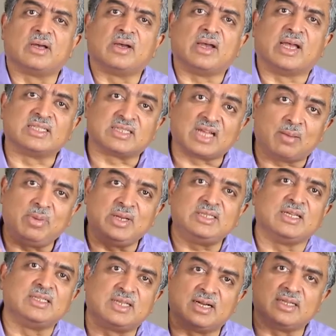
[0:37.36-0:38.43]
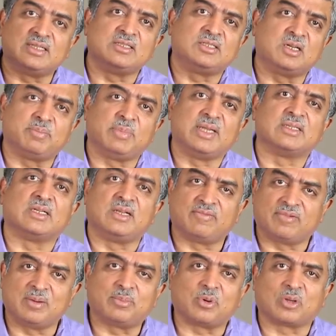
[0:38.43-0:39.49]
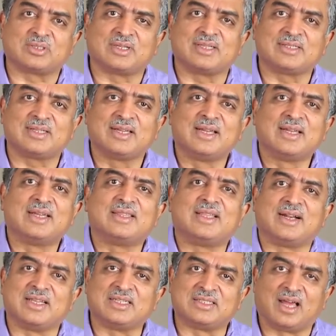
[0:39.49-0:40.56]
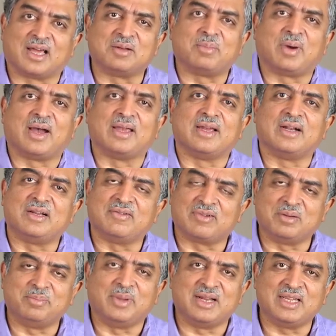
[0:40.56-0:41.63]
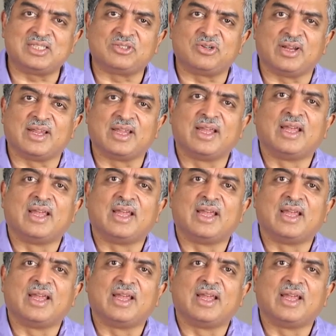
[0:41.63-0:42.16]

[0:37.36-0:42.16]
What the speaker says: Establishing citizenship is a different process that is done by a different ministry.